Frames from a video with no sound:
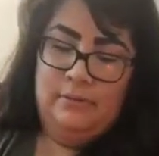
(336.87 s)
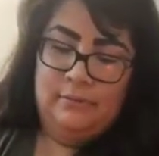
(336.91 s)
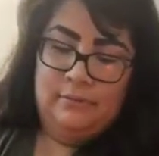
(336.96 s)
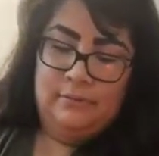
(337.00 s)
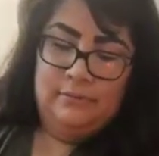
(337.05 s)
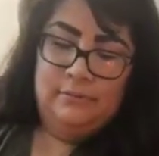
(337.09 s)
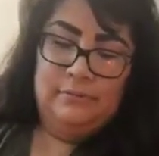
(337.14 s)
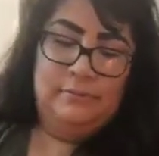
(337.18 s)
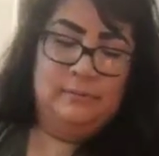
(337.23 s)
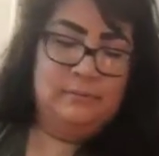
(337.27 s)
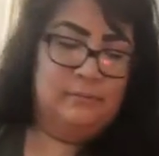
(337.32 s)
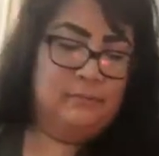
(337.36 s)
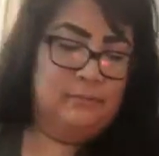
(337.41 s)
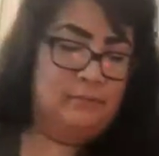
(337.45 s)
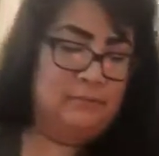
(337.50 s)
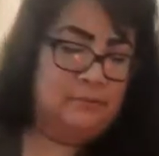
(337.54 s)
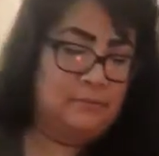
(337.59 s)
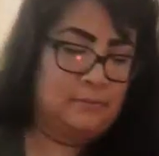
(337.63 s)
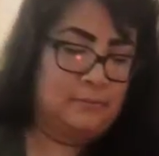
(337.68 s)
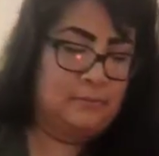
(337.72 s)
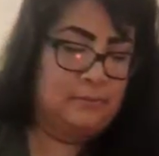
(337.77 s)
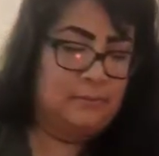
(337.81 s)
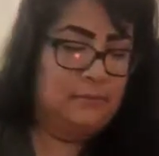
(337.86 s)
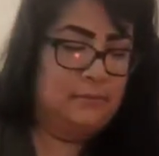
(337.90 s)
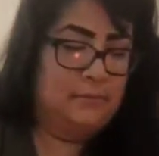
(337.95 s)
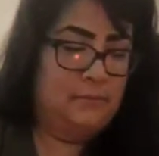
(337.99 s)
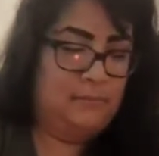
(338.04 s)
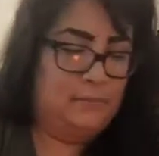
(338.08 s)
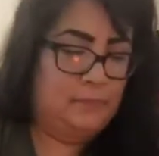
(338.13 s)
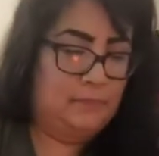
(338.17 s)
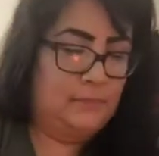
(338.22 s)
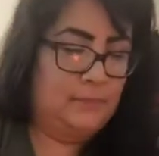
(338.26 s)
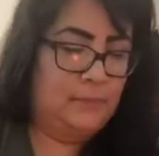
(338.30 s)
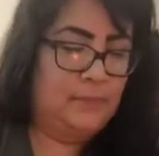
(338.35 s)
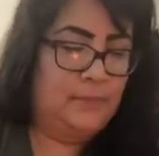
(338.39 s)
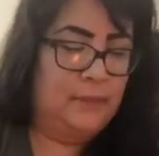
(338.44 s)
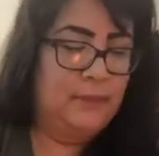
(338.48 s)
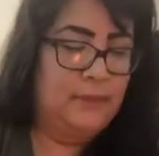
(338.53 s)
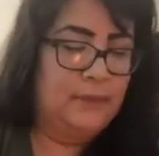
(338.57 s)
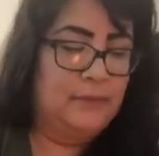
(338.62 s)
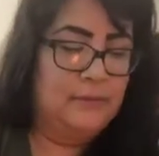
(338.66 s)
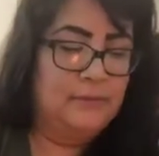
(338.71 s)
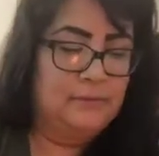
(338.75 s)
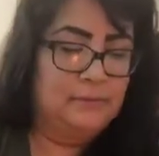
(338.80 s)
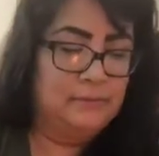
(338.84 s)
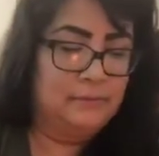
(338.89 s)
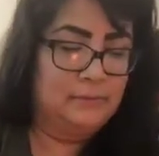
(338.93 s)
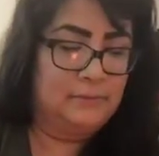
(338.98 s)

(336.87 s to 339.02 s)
(no one is talking)